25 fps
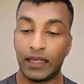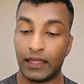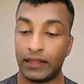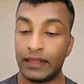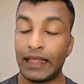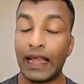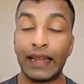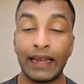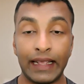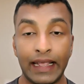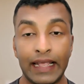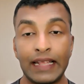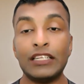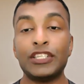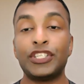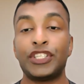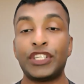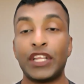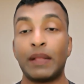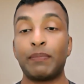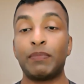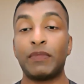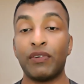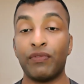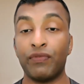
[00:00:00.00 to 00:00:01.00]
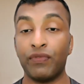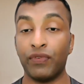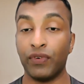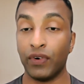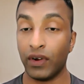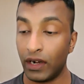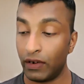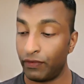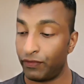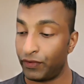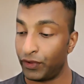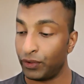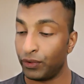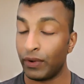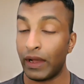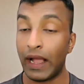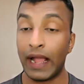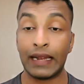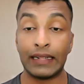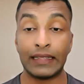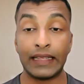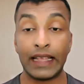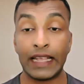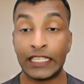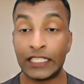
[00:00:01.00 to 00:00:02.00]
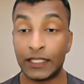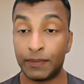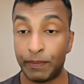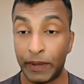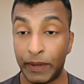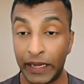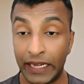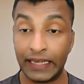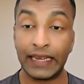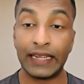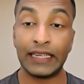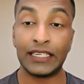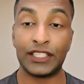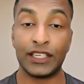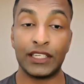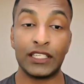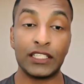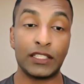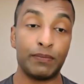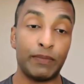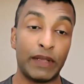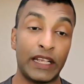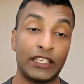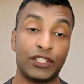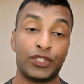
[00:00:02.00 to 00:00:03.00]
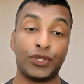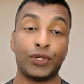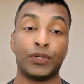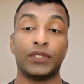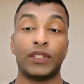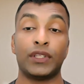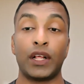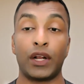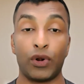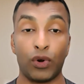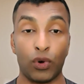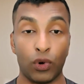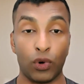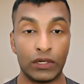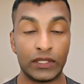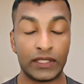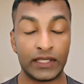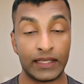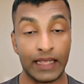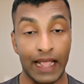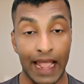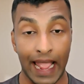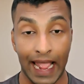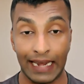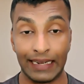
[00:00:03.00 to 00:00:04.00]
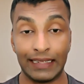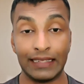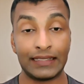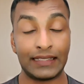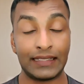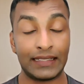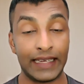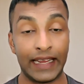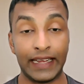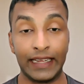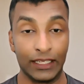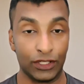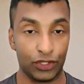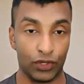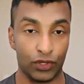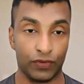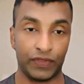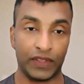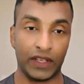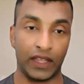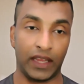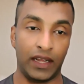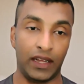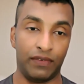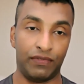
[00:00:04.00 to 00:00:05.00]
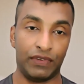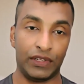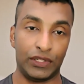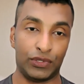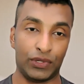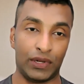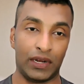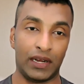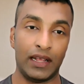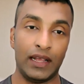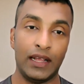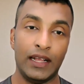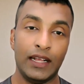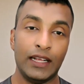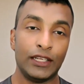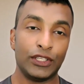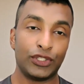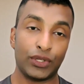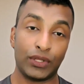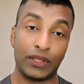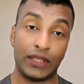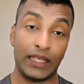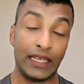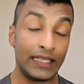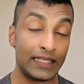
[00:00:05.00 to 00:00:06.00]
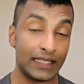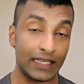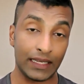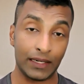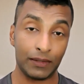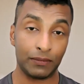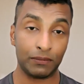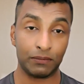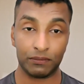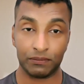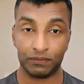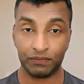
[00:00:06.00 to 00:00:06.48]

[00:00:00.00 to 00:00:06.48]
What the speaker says: that again shape the worldview and the expectations based on the roles and the status of the individual. So these are